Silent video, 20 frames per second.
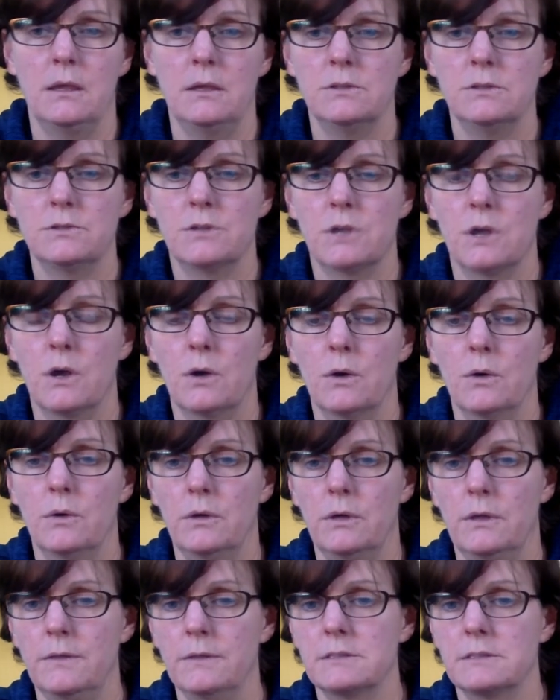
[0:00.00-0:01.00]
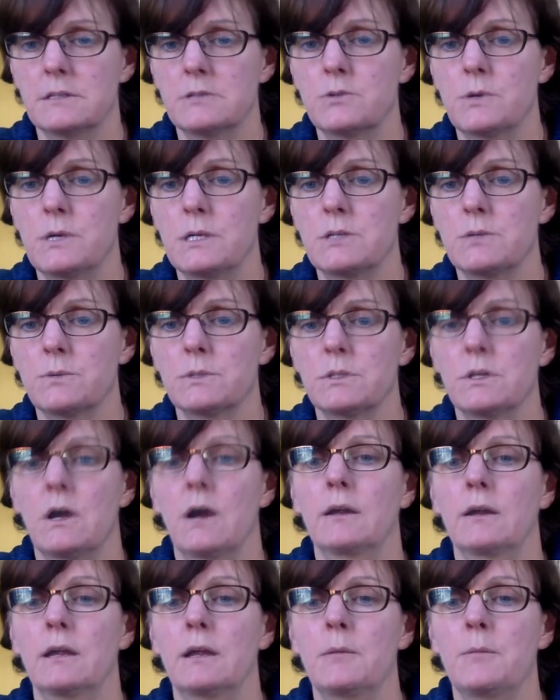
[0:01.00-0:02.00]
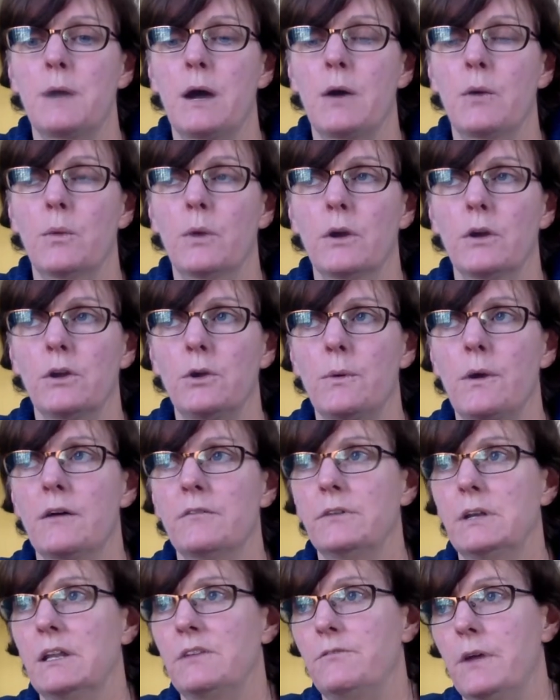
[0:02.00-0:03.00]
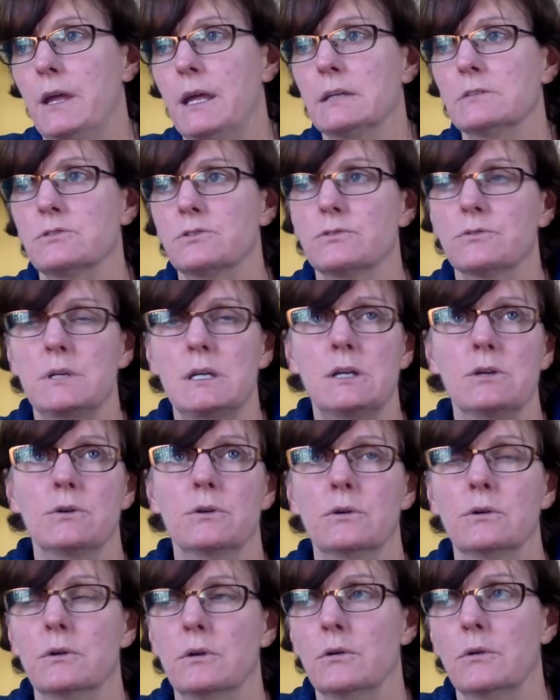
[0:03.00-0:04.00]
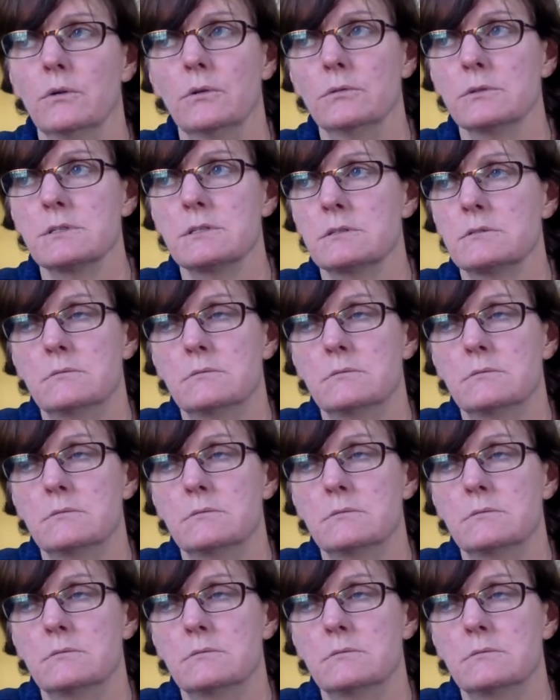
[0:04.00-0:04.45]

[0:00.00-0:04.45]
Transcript: So in the situation we're talking about where you have an advanced reader or